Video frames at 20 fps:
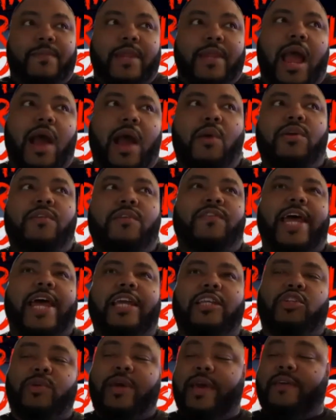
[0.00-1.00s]
I would have
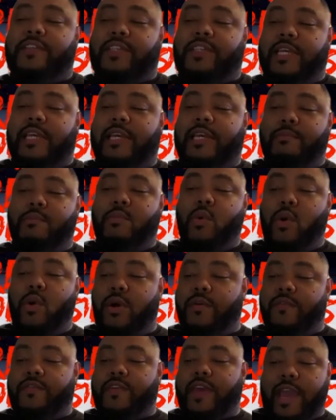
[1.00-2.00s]
liked to have seen more
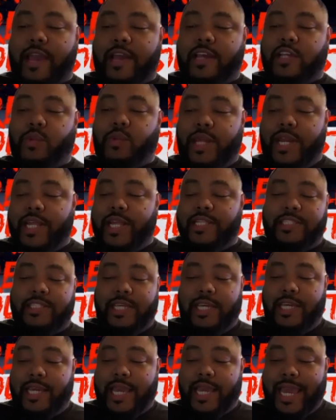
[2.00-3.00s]
of that because we didn't
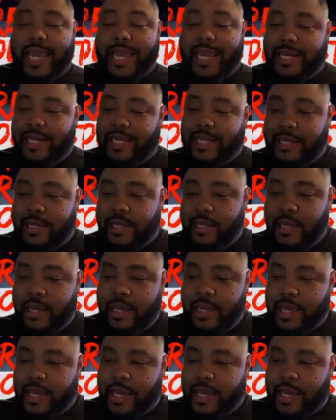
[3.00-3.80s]
see any.